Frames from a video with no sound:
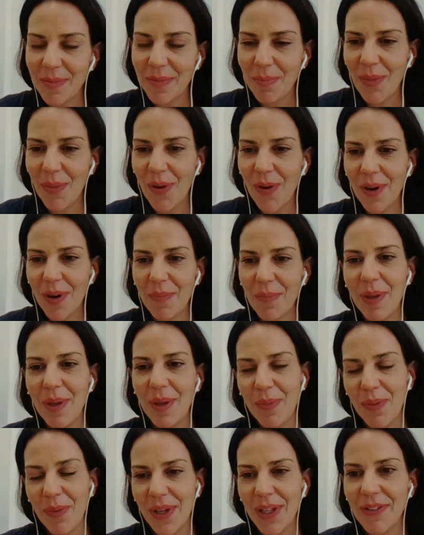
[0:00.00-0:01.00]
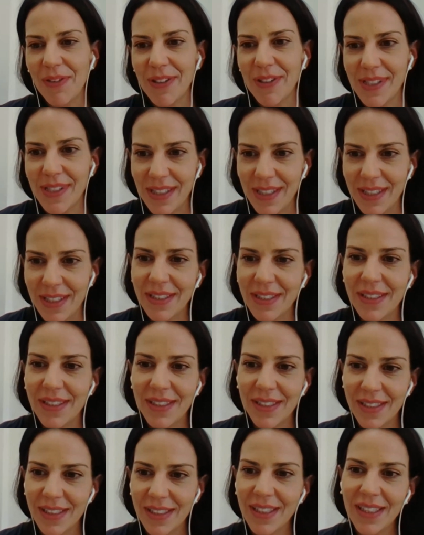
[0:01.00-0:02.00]
more people interested
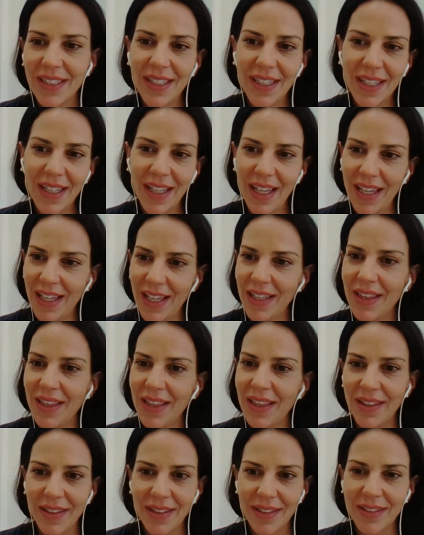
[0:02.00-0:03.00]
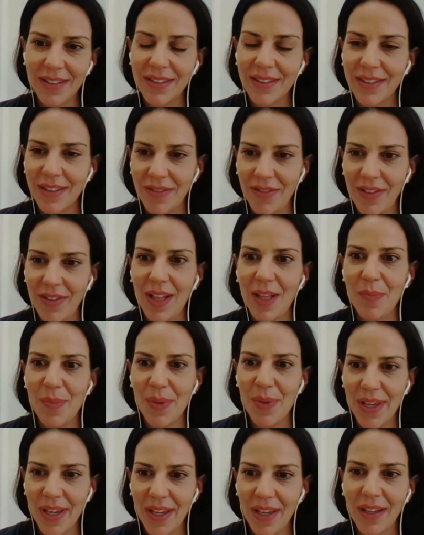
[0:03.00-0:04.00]
in
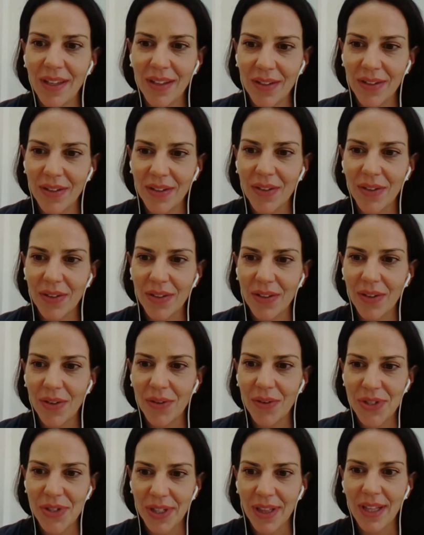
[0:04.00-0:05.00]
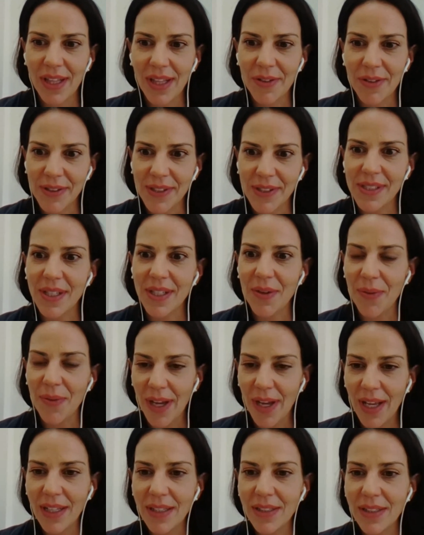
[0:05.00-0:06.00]
developing ocean literacy,
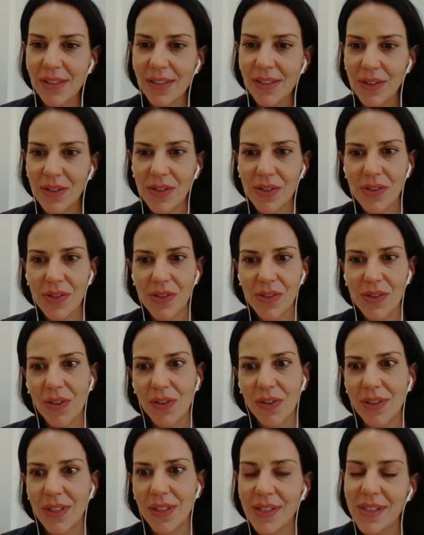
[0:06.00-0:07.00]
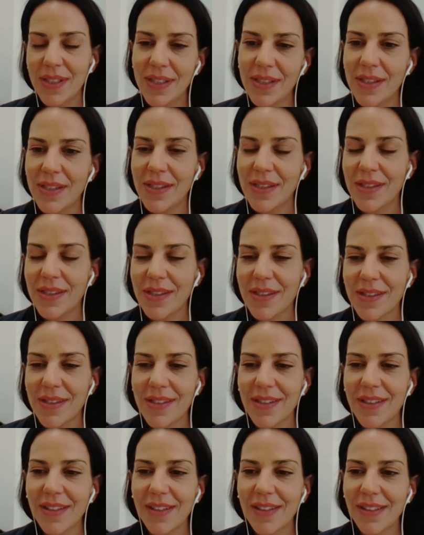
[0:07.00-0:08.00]
right? So this is
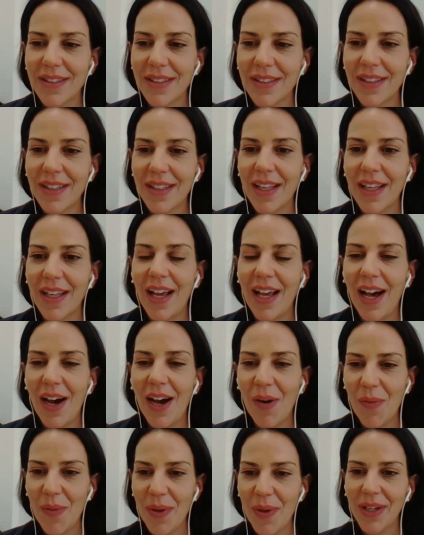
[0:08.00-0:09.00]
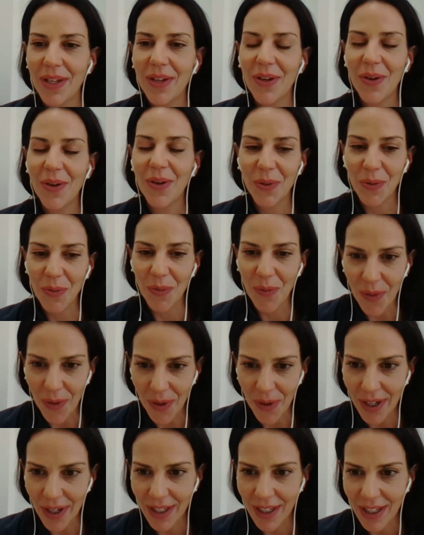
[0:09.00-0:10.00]
how we could
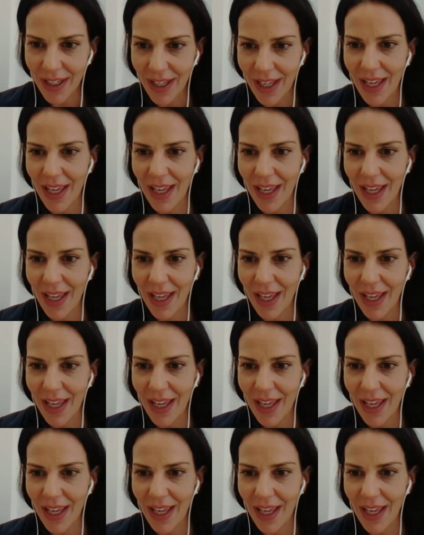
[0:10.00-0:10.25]
work